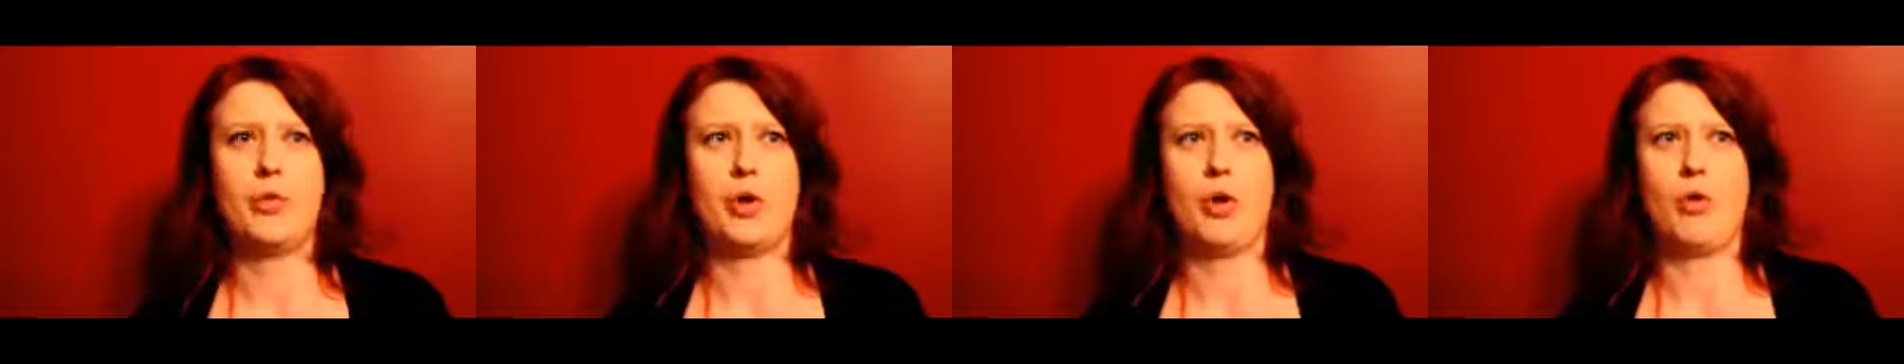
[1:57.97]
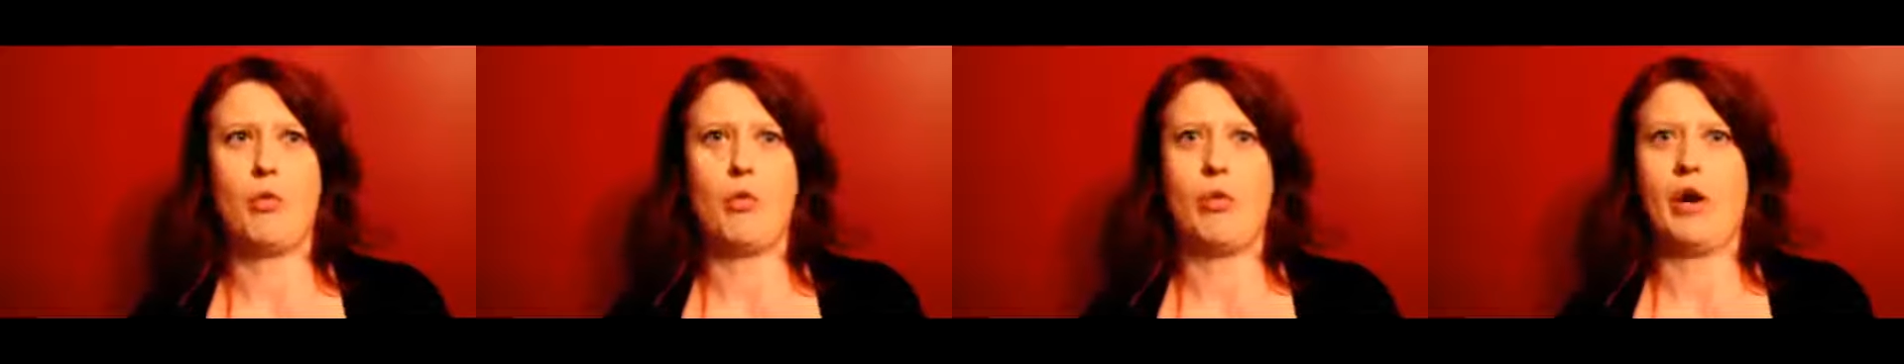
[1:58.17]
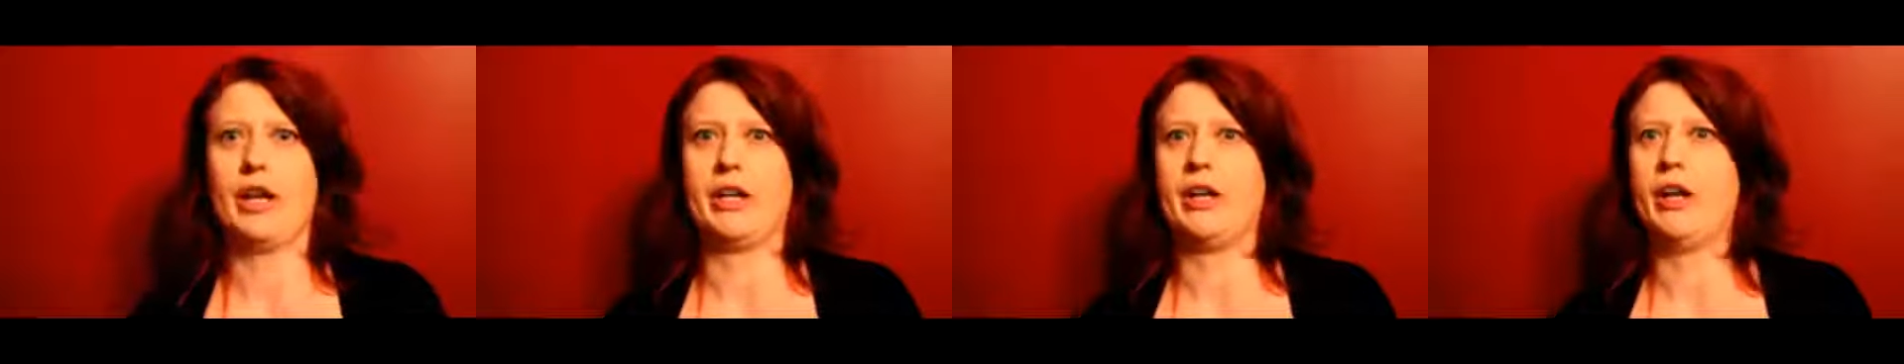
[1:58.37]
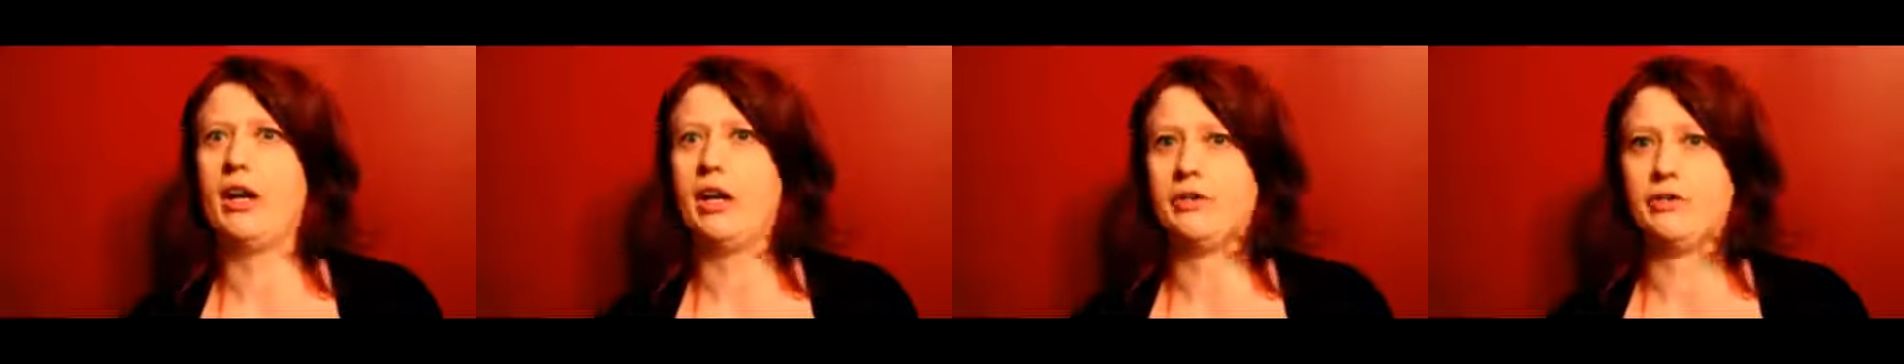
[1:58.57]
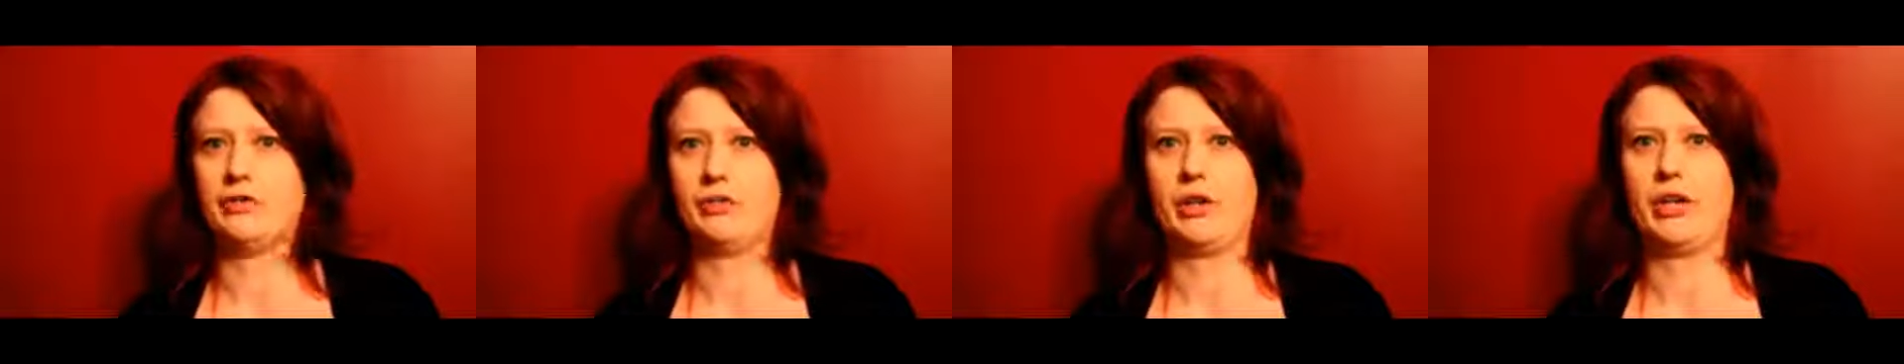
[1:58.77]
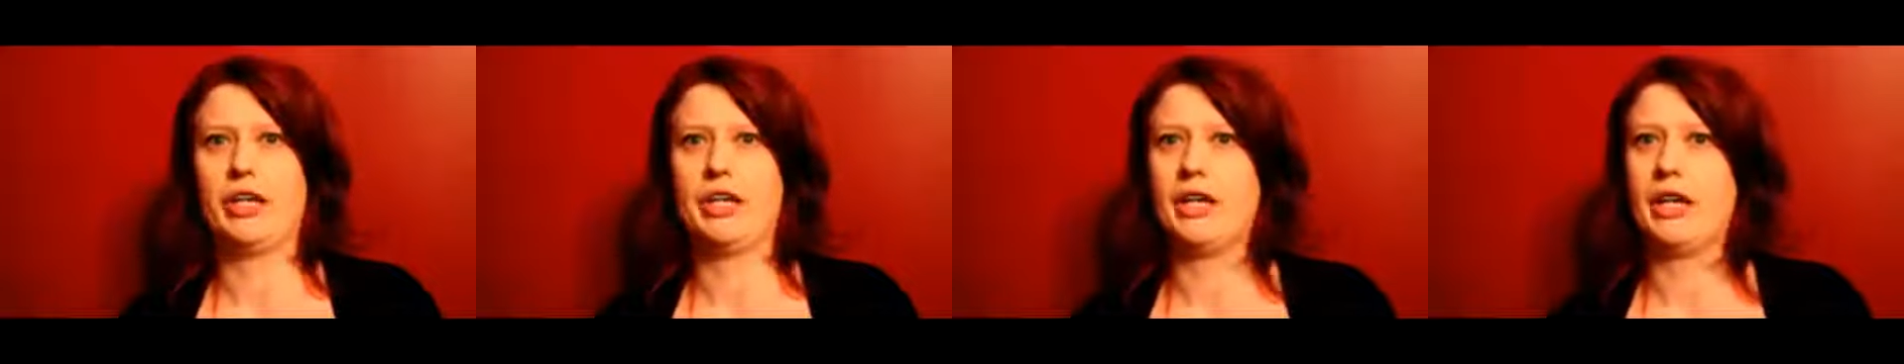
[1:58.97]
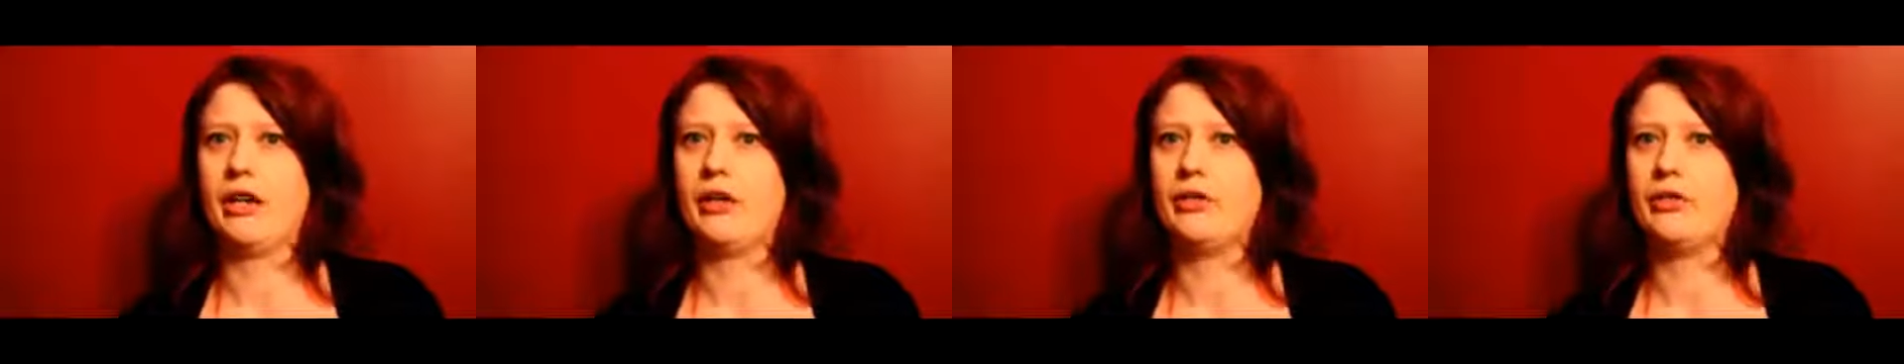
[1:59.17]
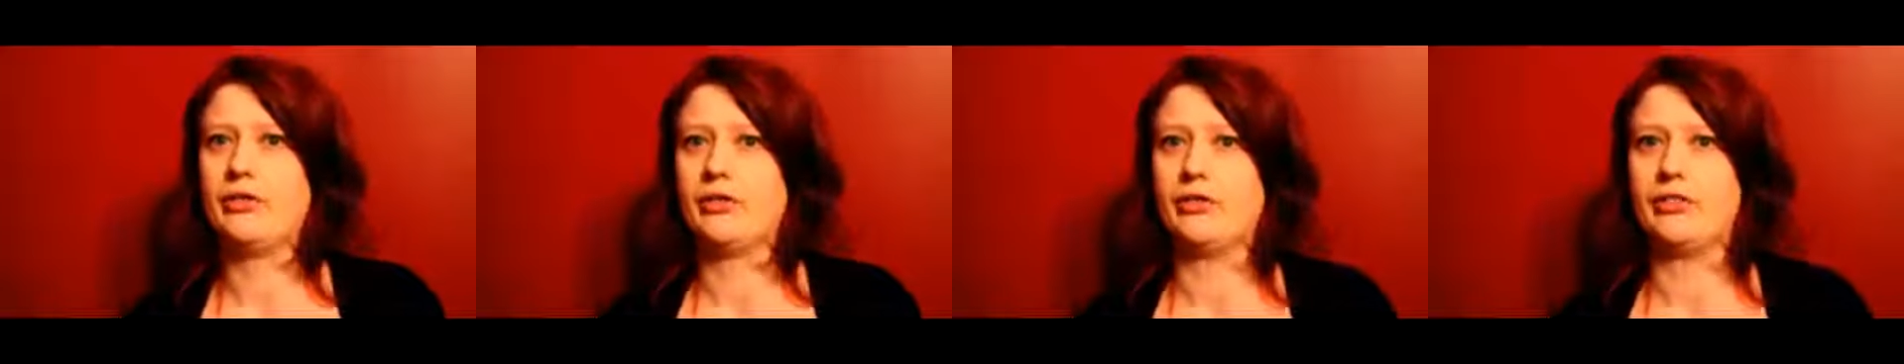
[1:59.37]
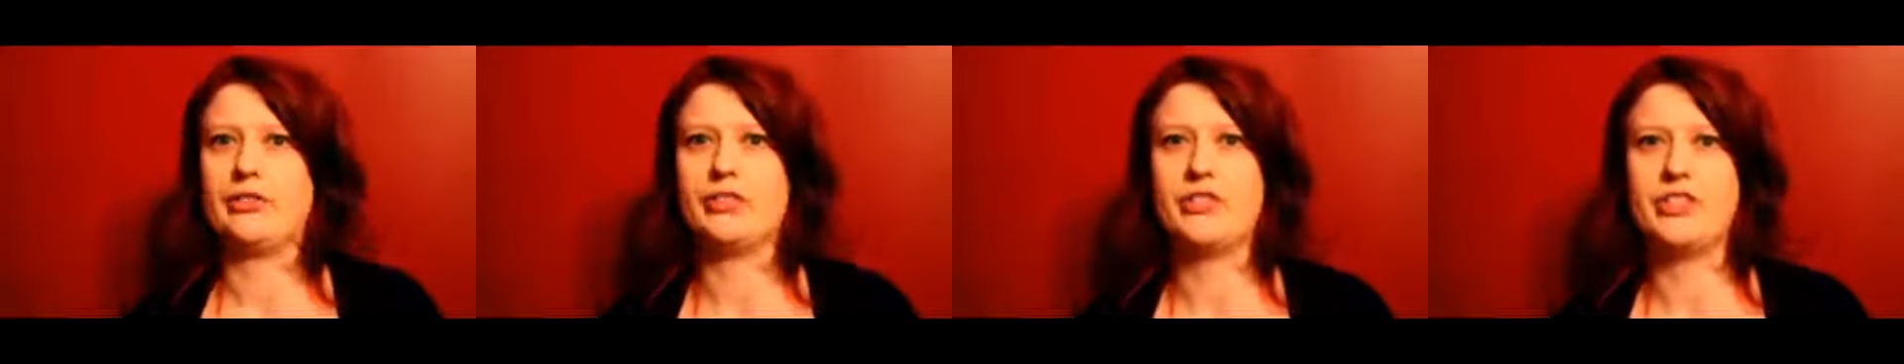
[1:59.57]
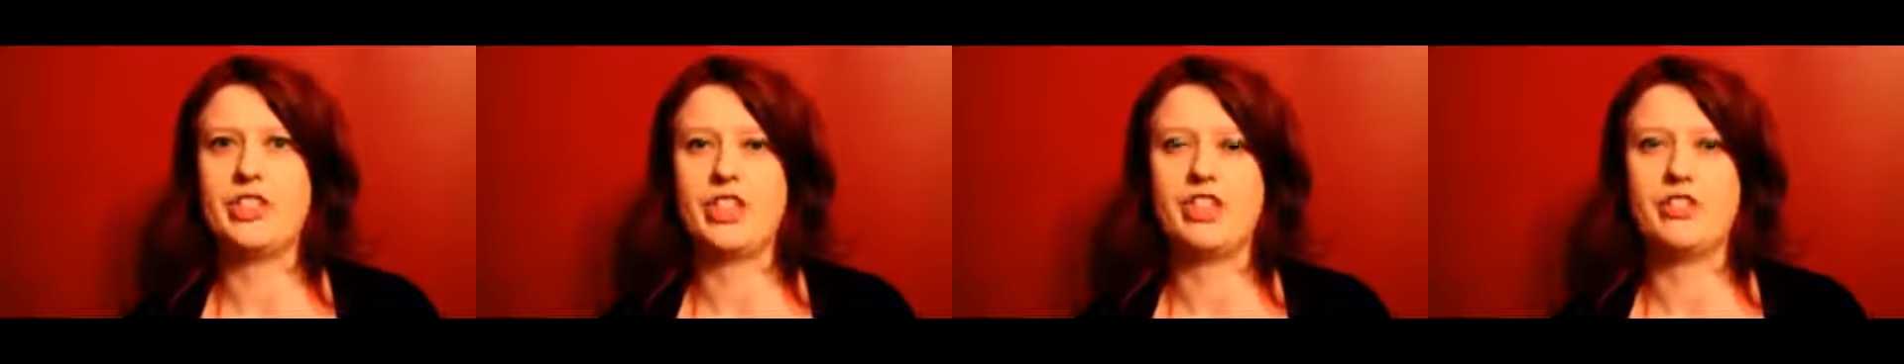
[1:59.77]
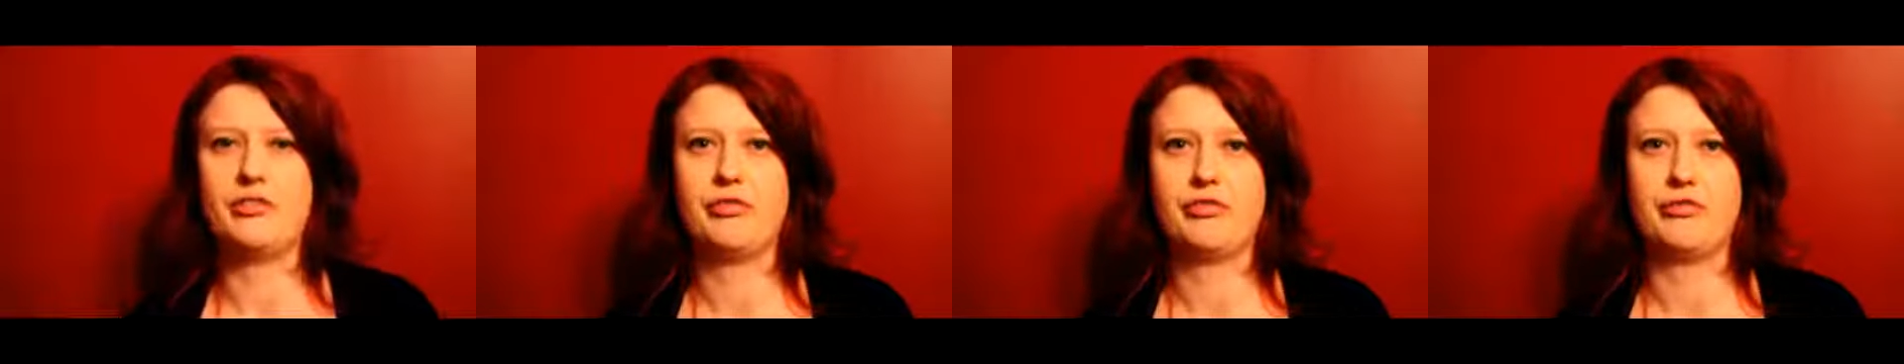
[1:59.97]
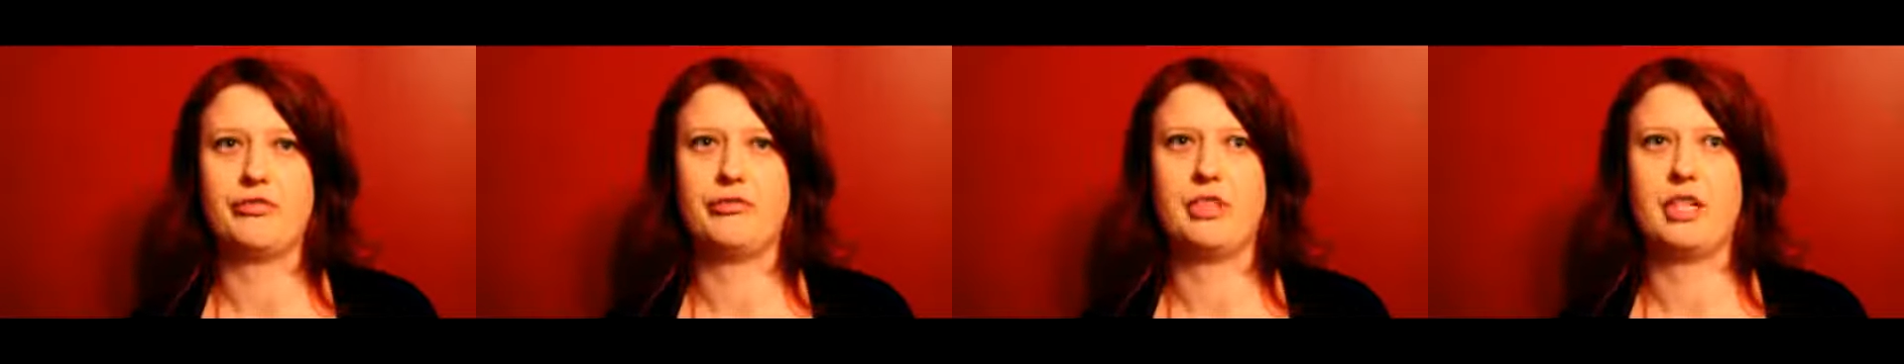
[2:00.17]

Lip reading: but why not try it out and see if,